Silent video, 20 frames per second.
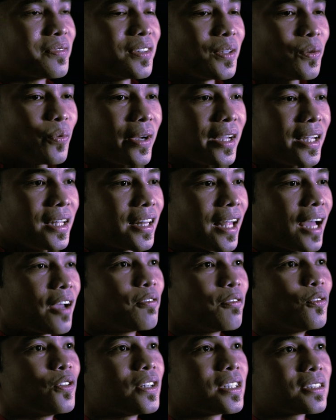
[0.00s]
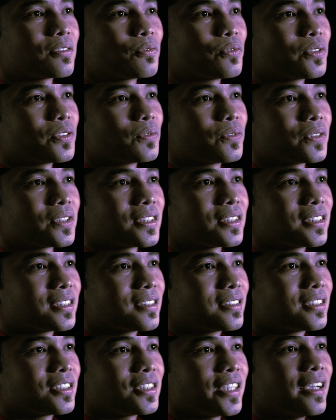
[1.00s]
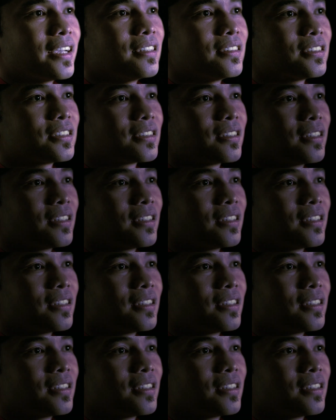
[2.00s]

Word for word: The way life was changed.